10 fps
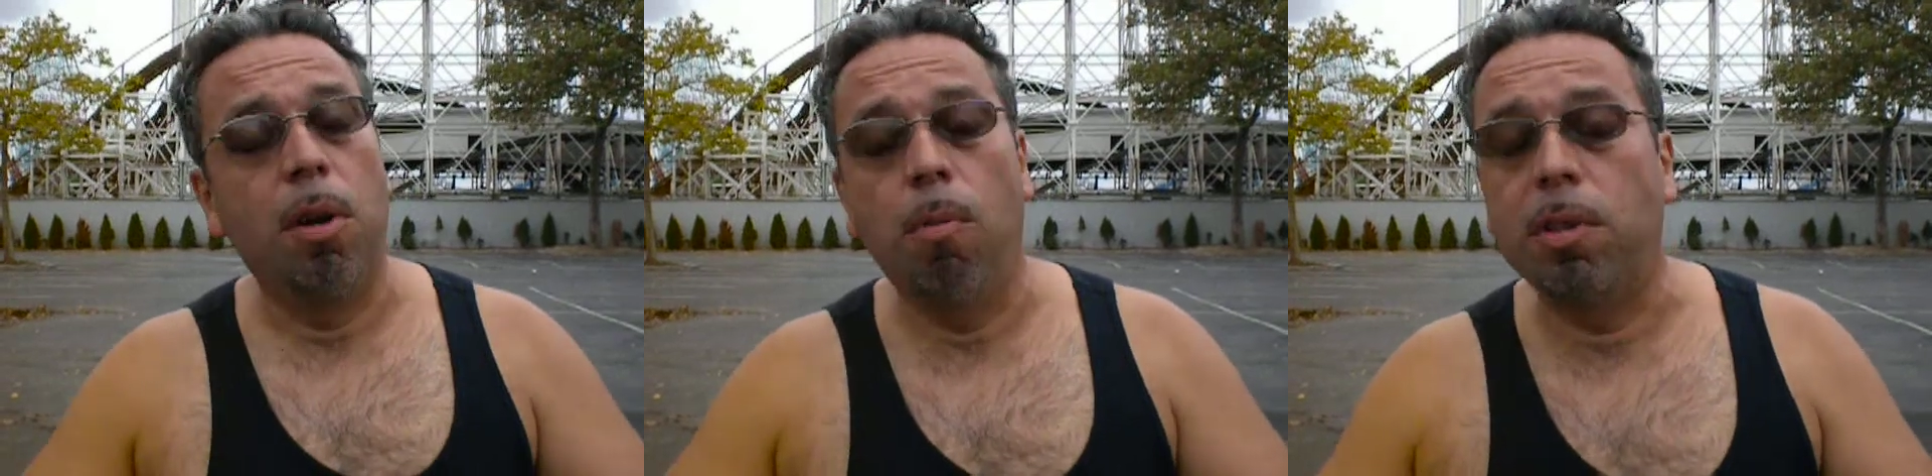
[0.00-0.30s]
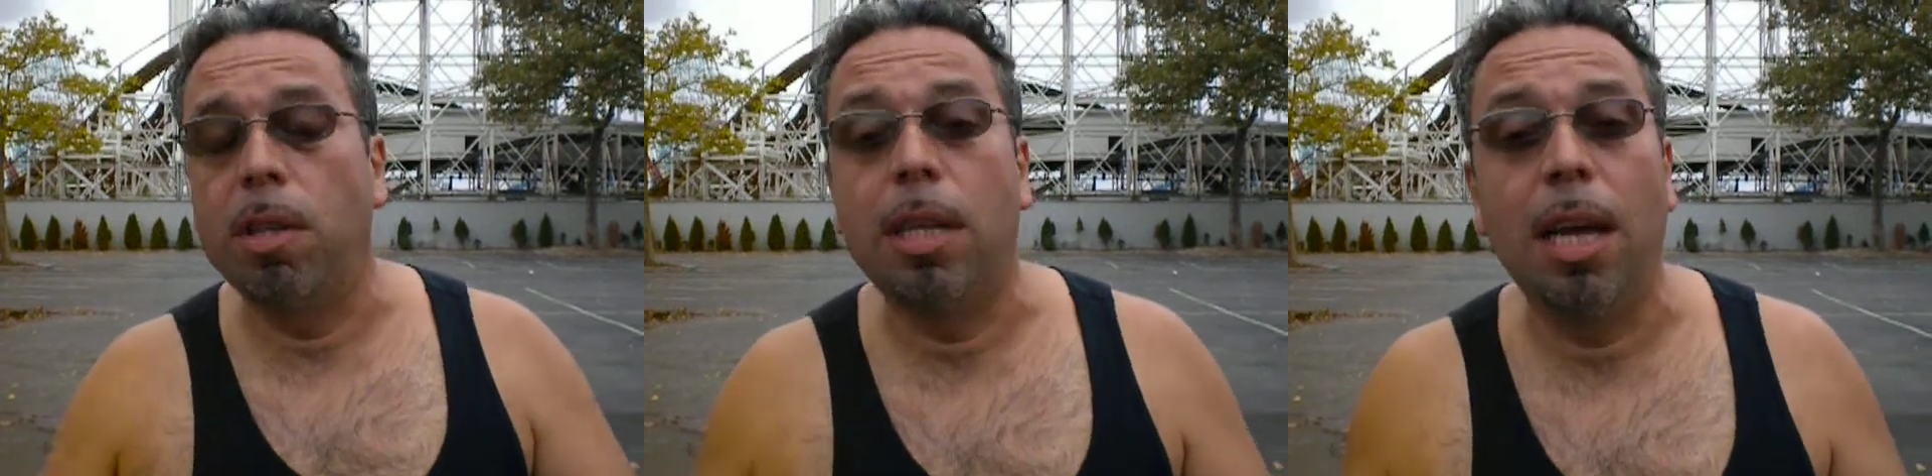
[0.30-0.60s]
But it
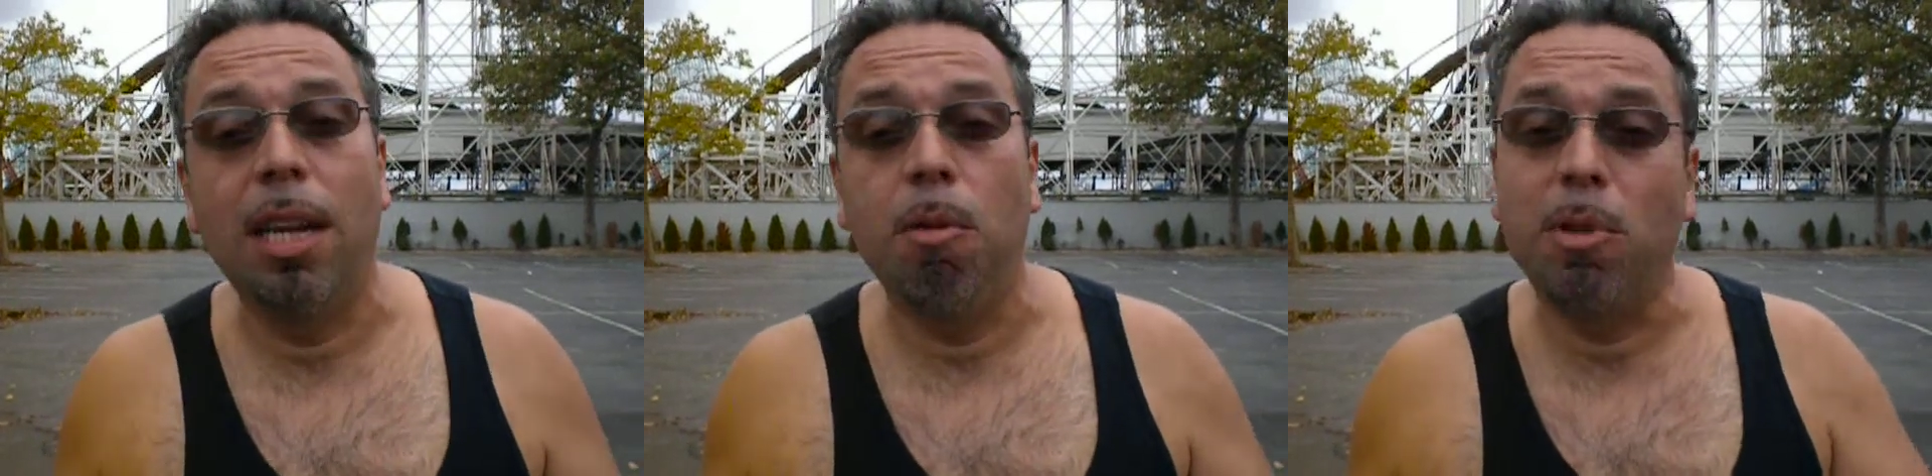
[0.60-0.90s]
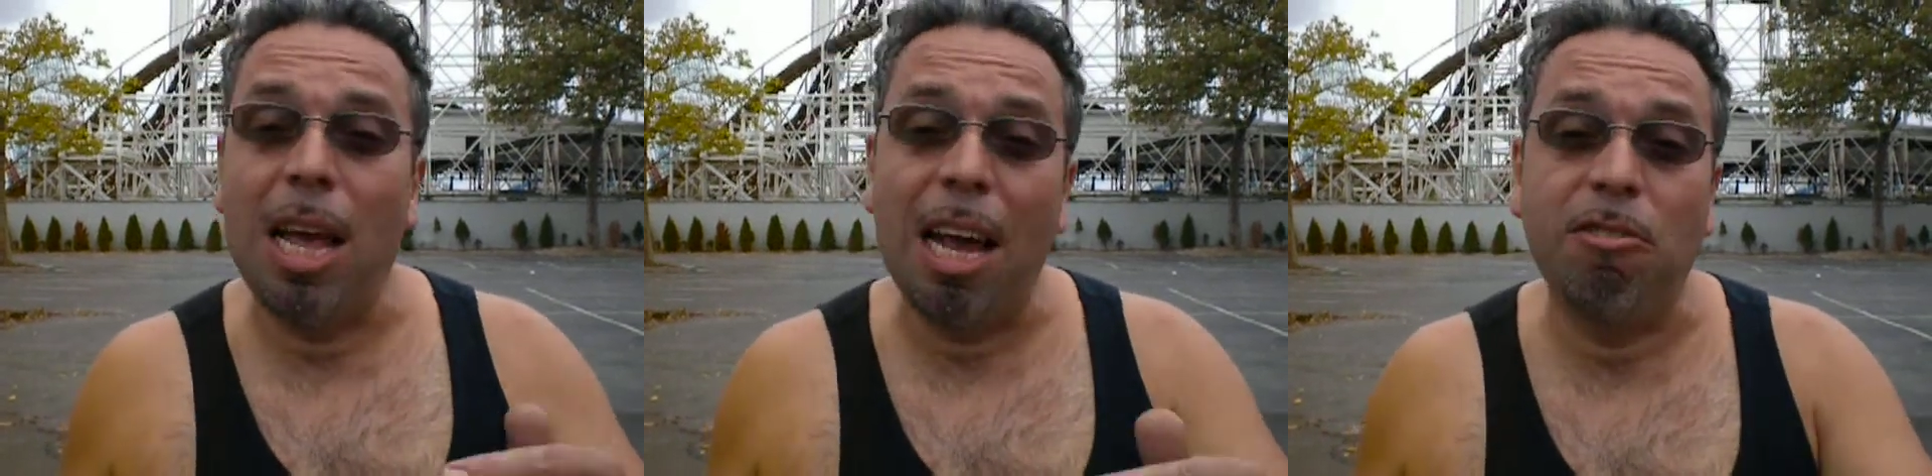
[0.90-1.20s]
wasn't the end, it
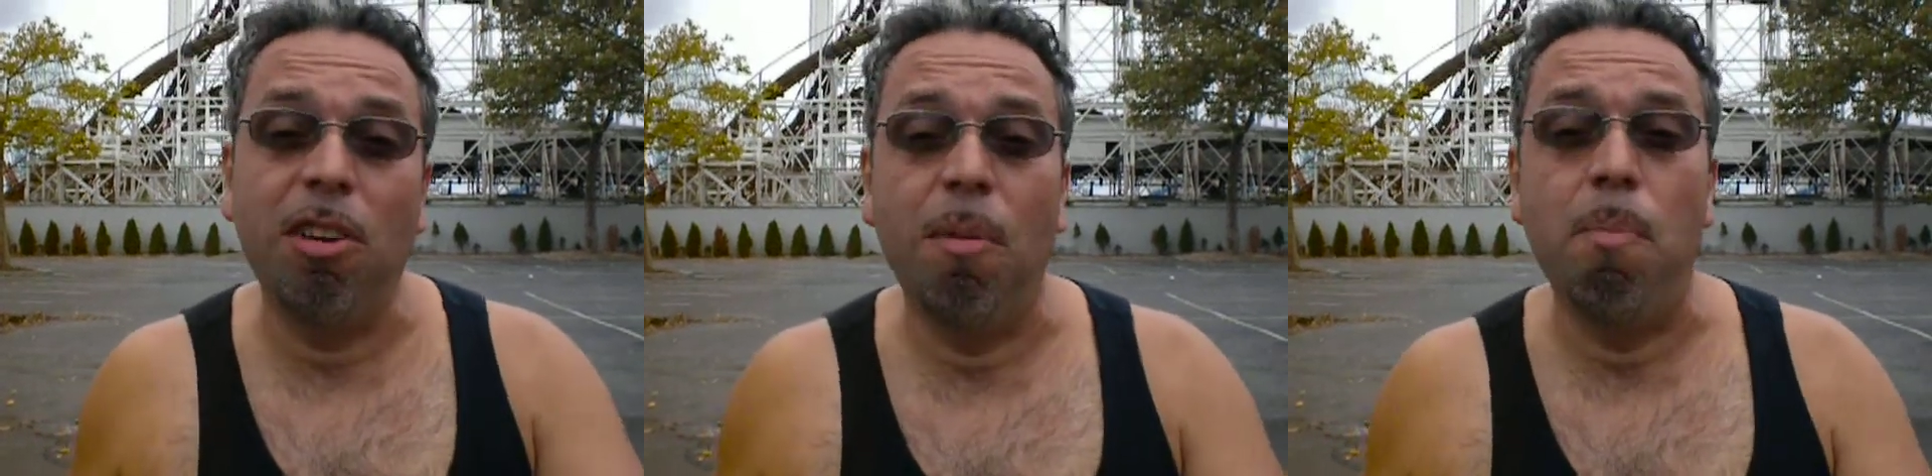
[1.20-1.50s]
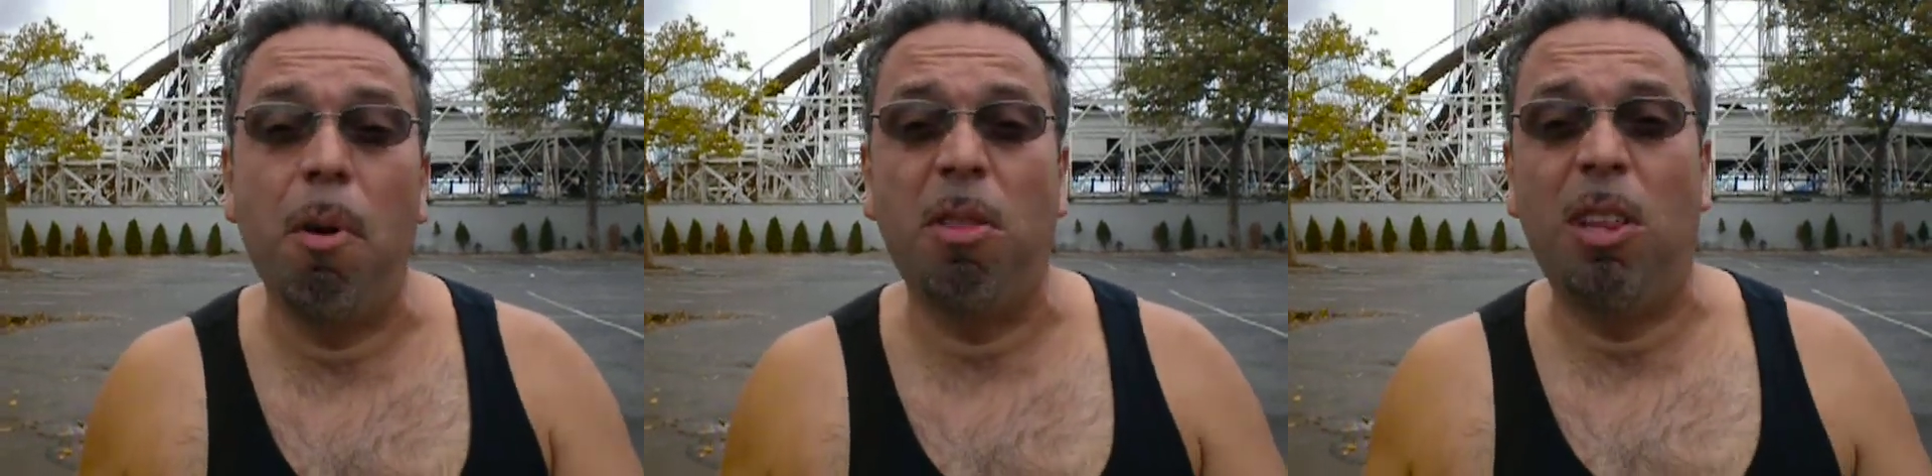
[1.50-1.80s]
was actually her birth.